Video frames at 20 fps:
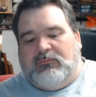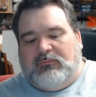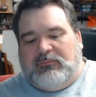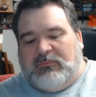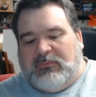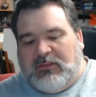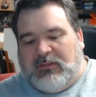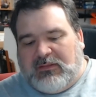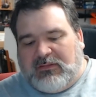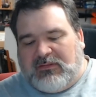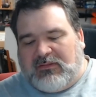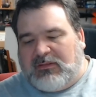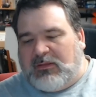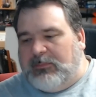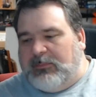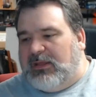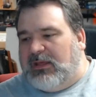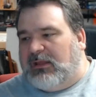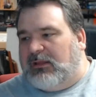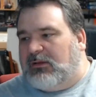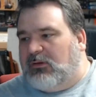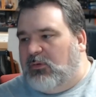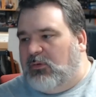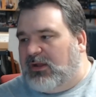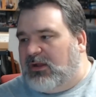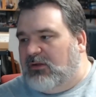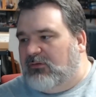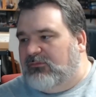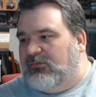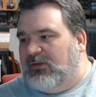This is going to be a
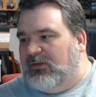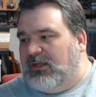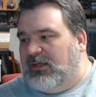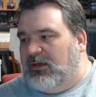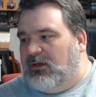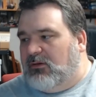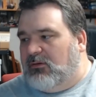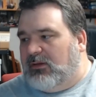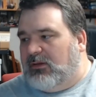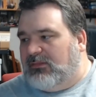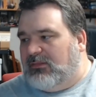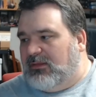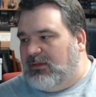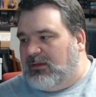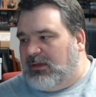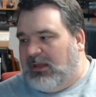quicker video, I think.